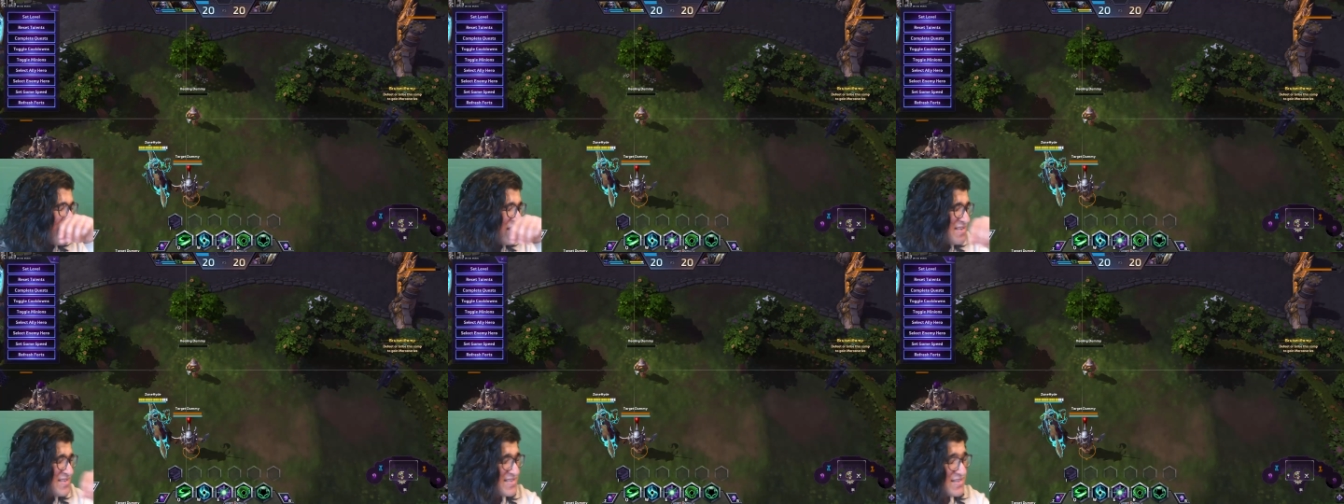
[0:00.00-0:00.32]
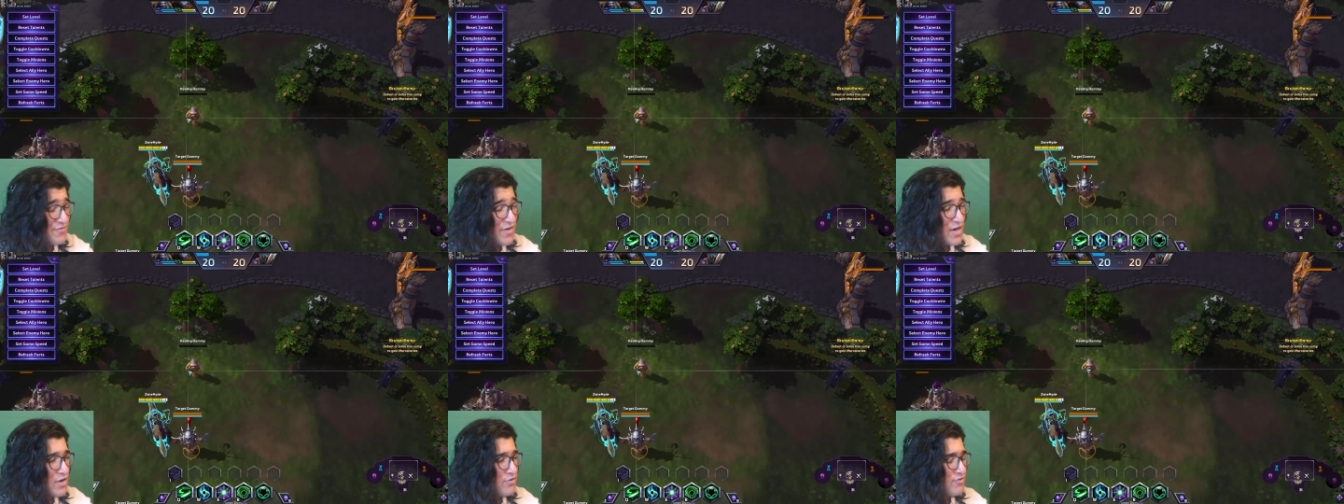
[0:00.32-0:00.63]
This is
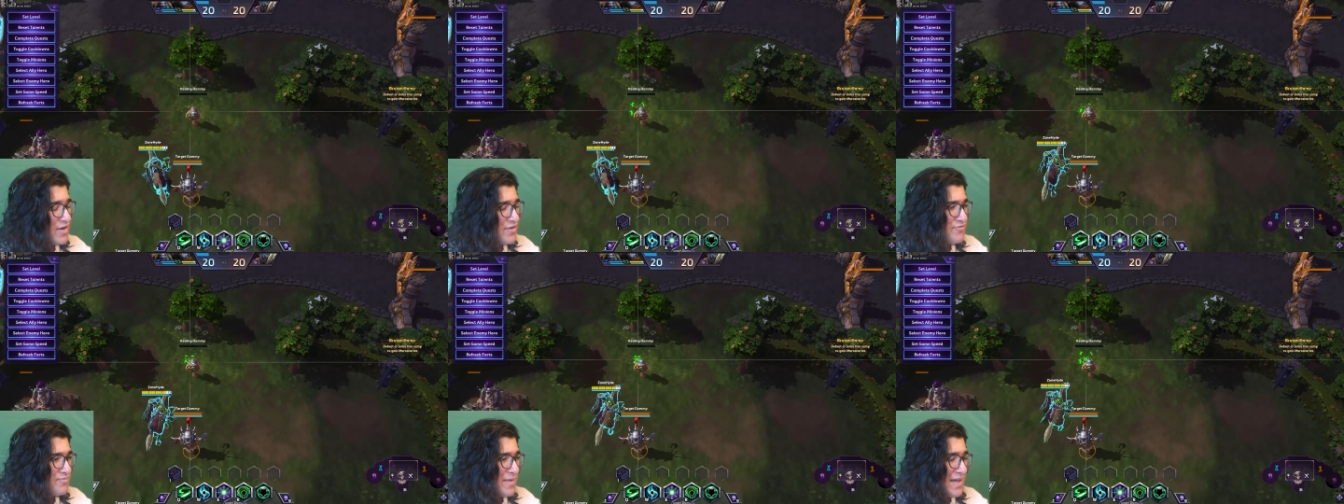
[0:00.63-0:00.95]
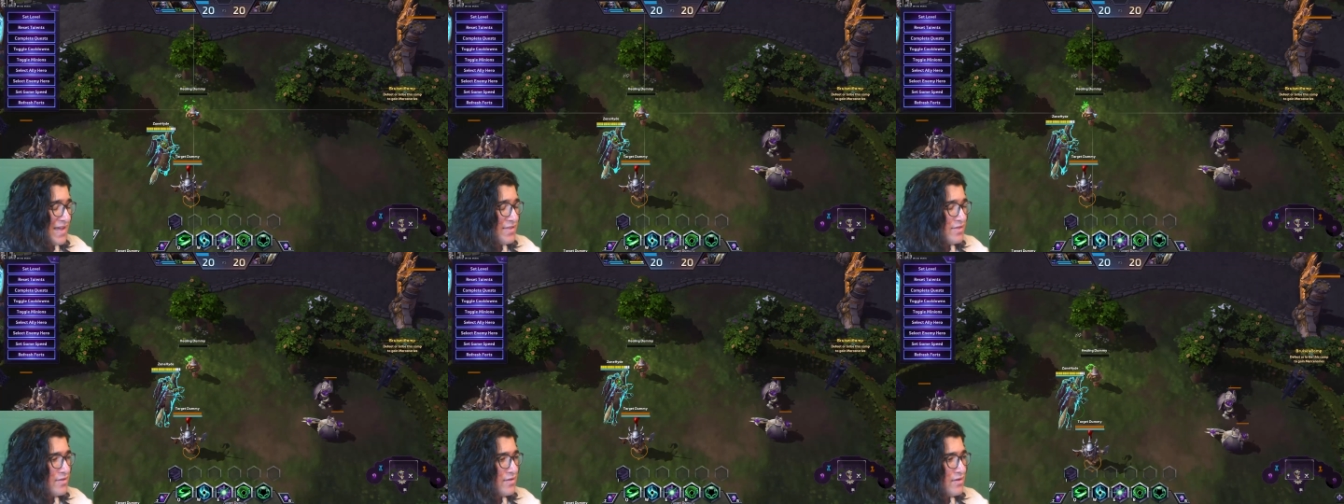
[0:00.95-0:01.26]
a very rough
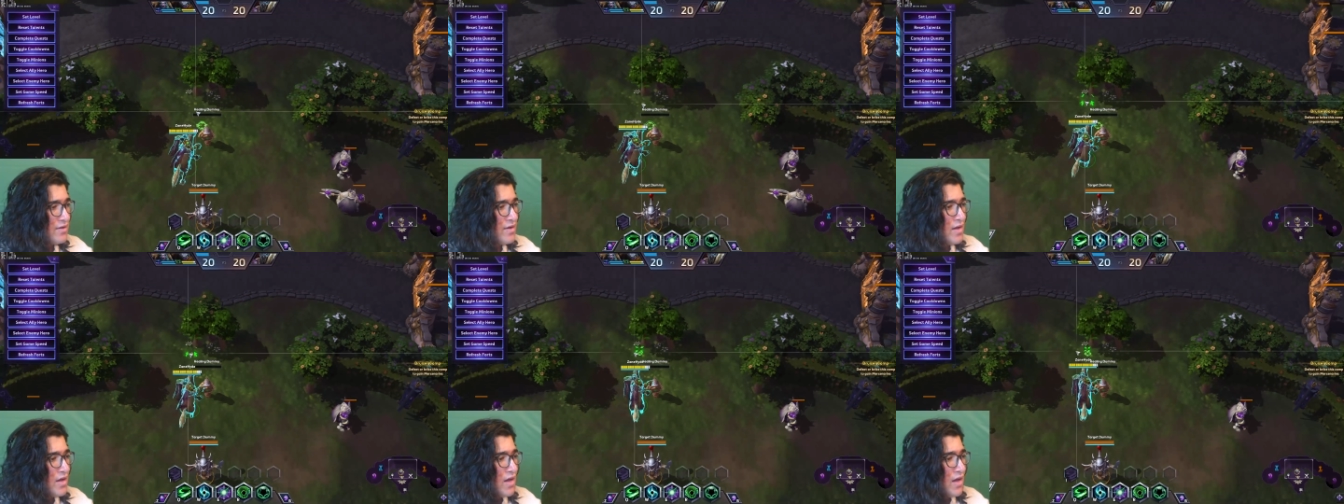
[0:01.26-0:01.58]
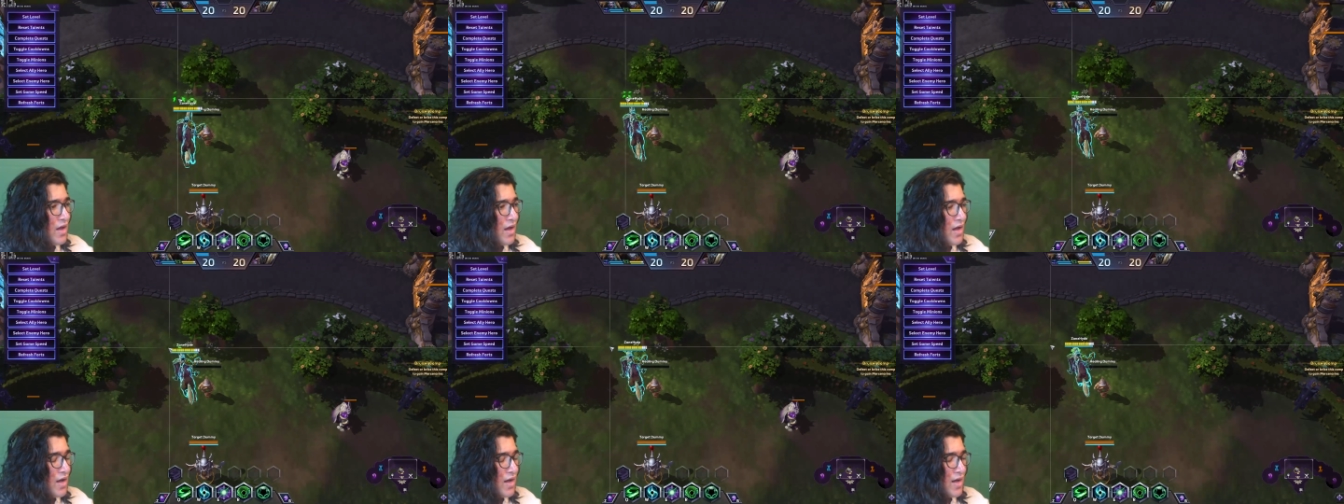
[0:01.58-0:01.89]
math.
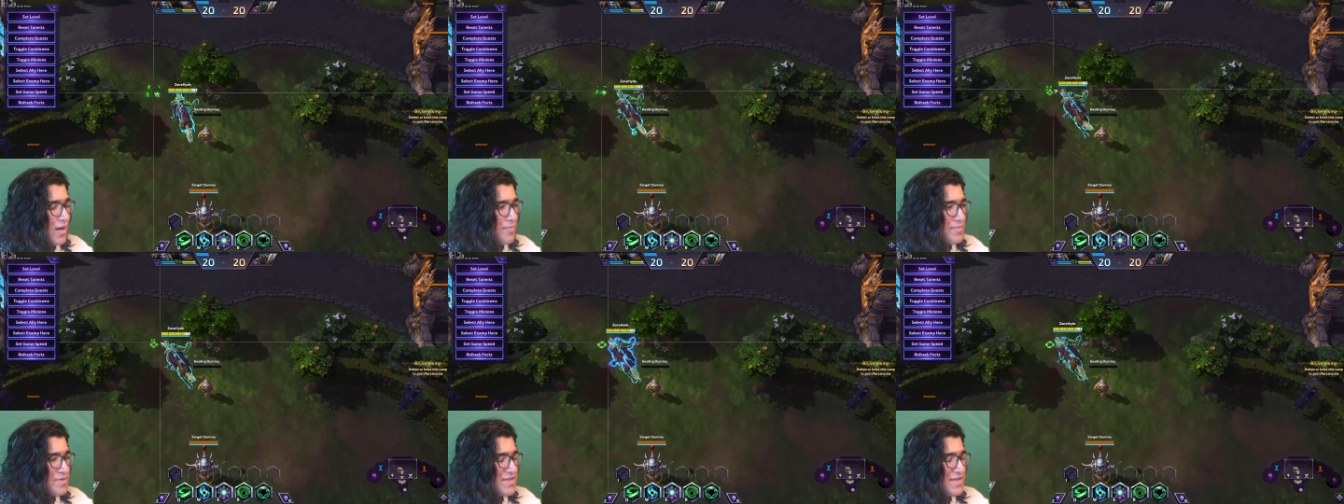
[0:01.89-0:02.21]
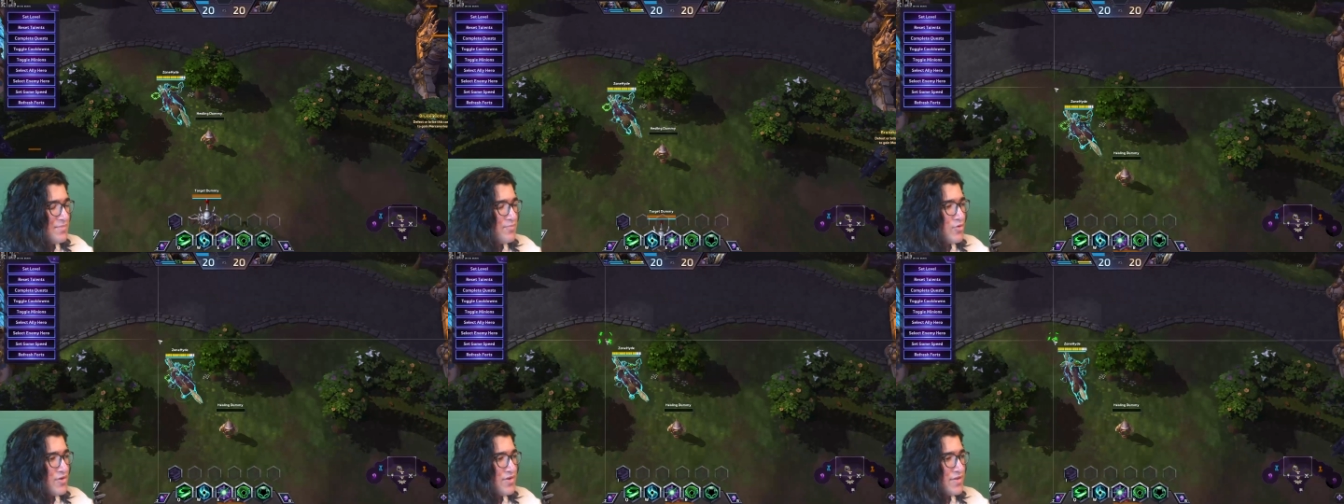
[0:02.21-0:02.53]
But the
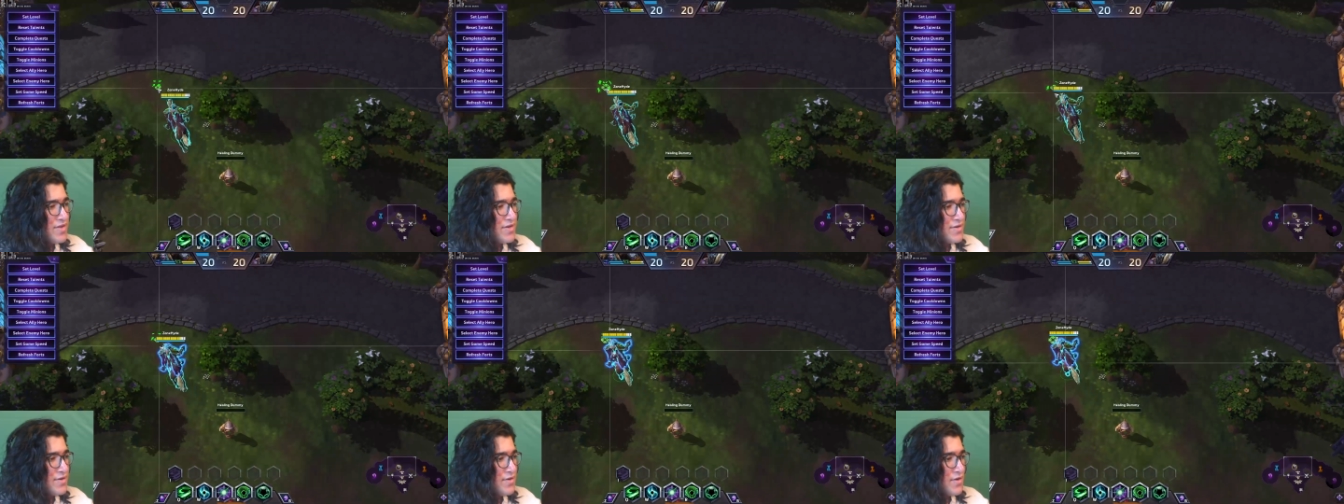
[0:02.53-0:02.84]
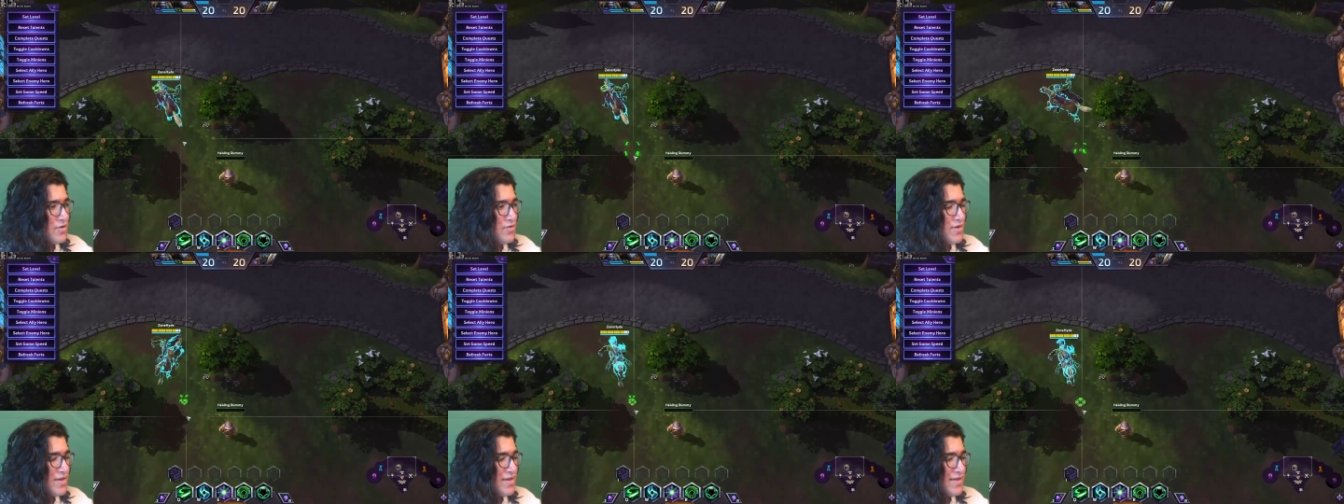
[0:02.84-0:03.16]
important thing to
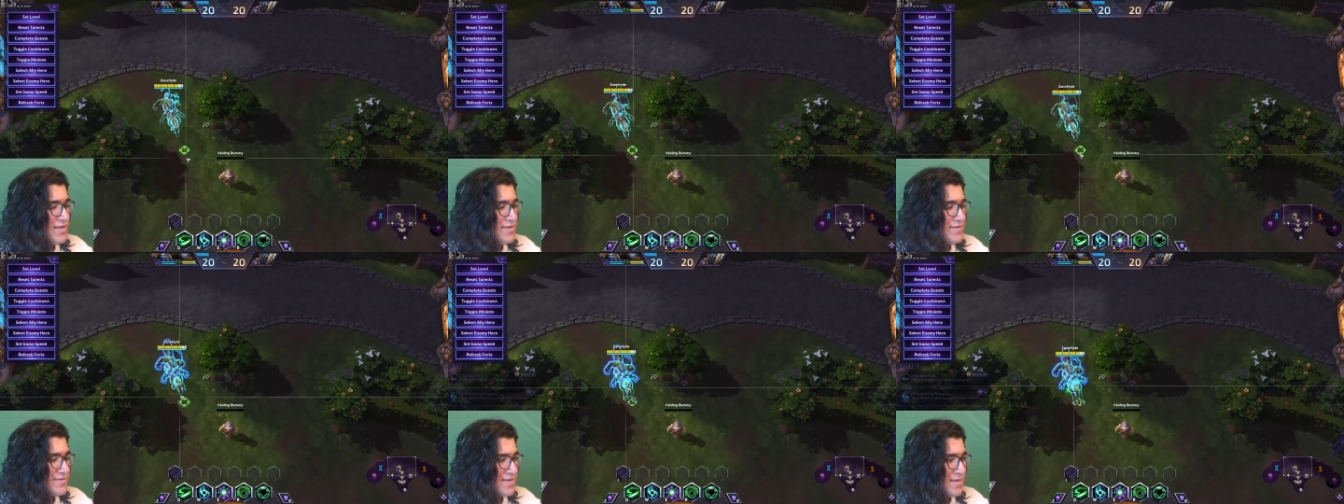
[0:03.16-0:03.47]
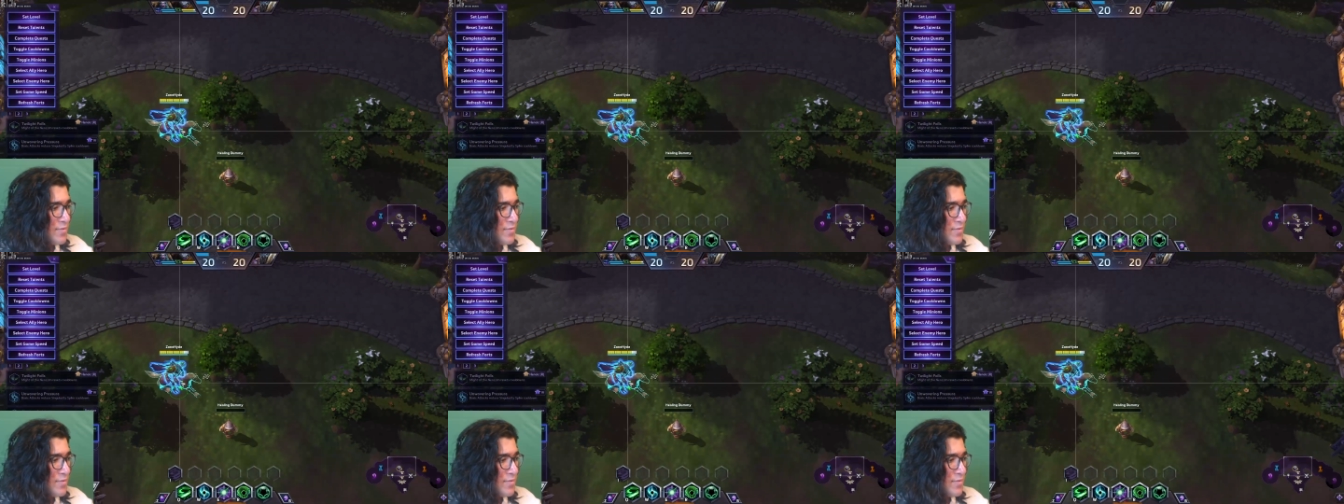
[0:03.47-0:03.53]
note is,